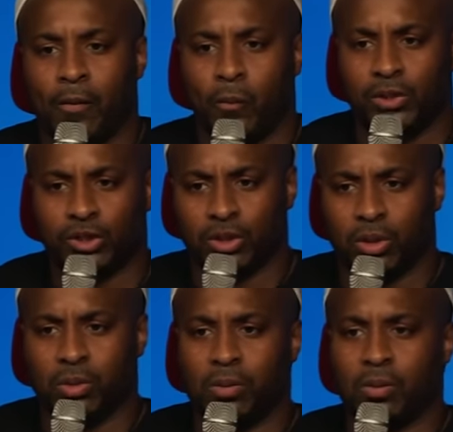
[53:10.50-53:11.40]
which is
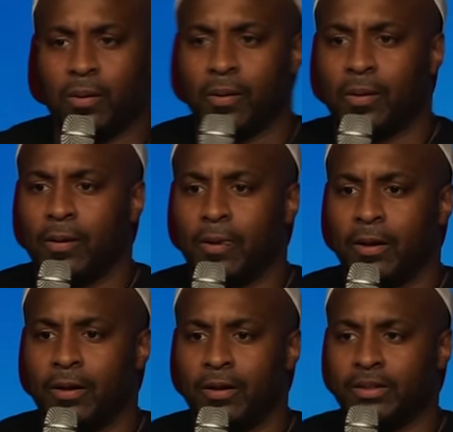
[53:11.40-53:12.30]
cool.
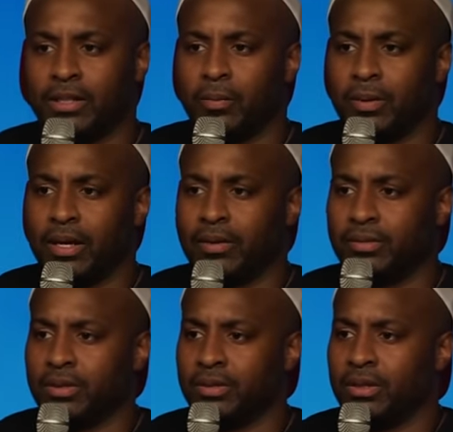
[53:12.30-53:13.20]
So we have
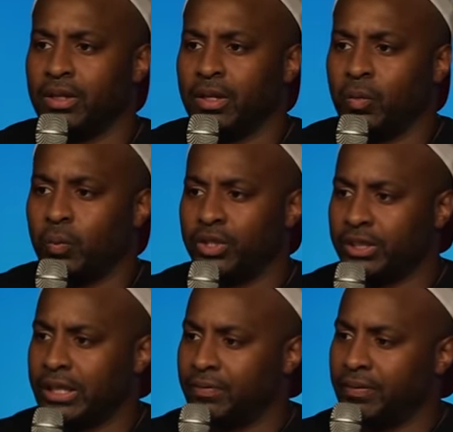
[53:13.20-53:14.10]
the we
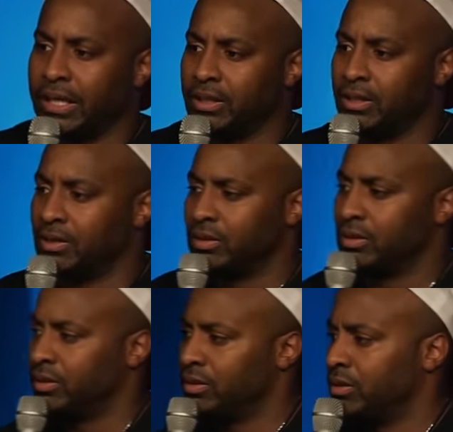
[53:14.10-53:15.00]
share faith.
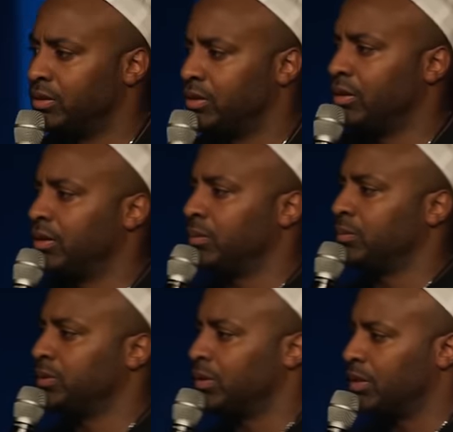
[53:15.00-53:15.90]
Uh,
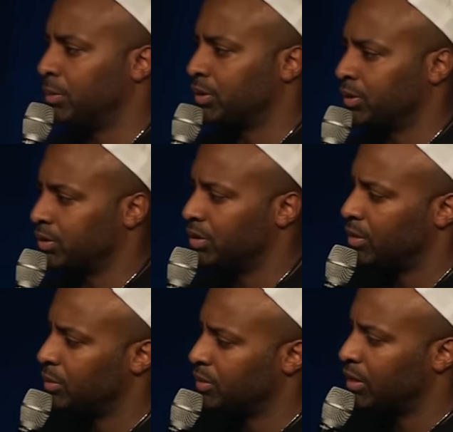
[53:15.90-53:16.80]
so to come to church here is
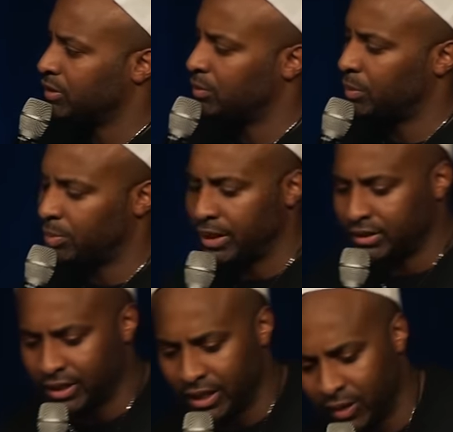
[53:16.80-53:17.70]
always awesome. We praise
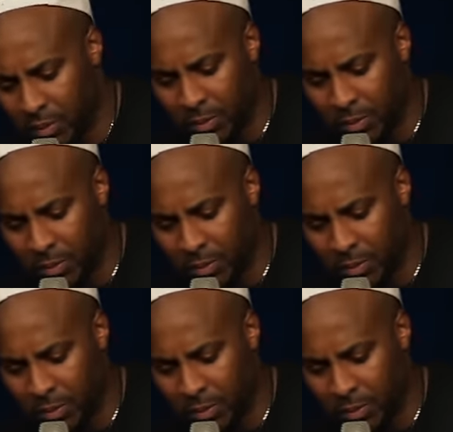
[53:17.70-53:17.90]
together, we